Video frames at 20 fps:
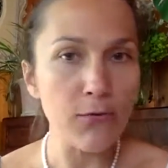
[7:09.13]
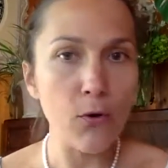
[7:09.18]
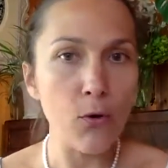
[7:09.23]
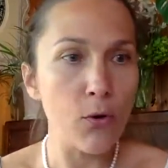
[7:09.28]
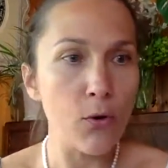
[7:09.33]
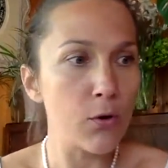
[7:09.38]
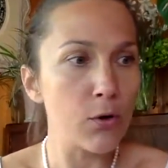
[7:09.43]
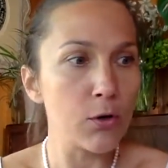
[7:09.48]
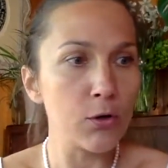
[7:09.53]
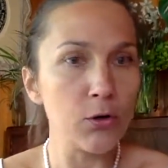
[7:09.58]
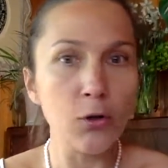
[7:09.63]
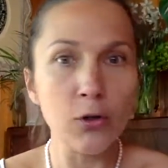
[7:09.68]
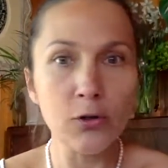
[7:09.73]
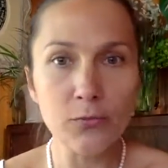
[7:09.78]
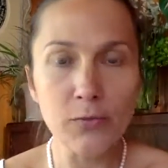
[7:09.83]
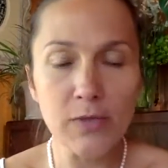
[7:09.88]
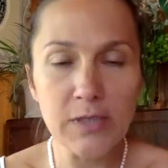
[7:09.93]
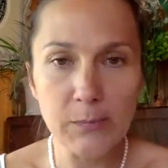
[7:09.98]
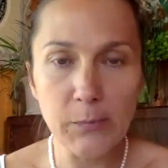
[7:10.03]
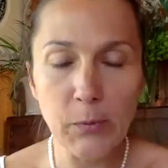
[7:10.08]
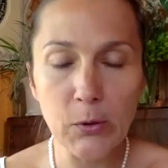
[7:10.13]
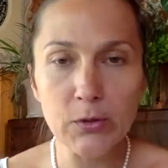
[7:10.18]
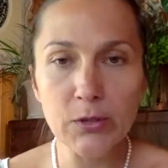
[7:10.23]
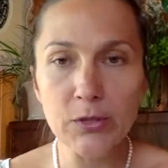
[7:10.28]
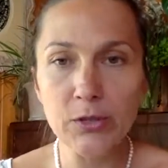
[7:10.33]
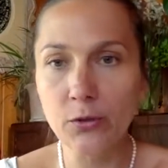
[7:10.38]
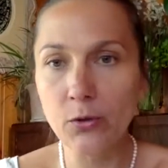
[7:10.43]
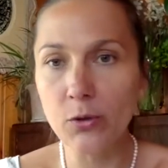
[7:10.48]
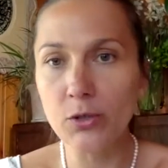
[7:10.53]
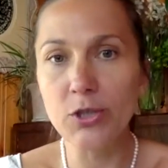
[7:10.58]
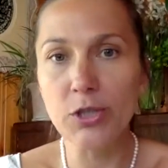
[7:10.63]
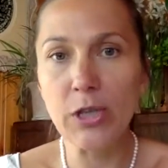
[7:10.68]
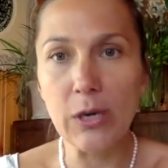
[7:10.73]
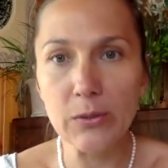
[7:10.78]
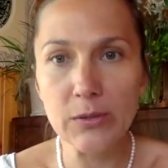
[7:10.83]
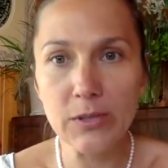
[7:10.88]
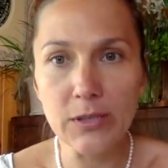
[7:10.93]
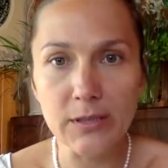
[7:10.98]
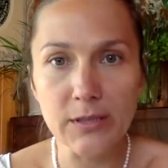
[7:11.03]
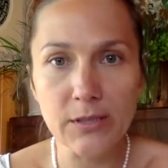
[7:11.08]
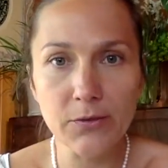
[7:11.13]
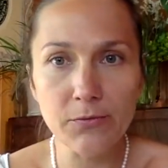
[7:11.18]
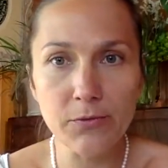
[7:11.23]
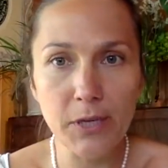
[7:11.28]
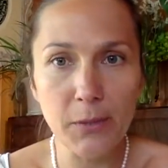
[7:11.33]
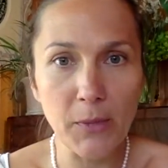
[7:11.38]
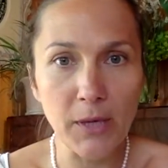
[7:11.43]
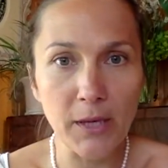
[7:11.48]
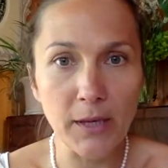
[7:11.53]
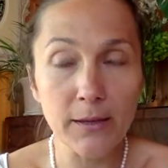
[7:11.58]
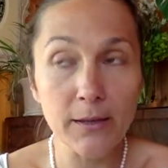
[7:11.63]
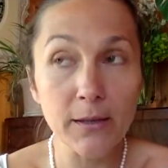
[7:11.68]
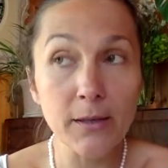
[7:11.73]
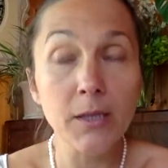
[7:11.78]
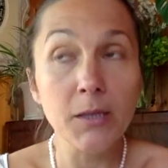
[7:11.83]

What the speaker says: or not responding or shouting, screaming.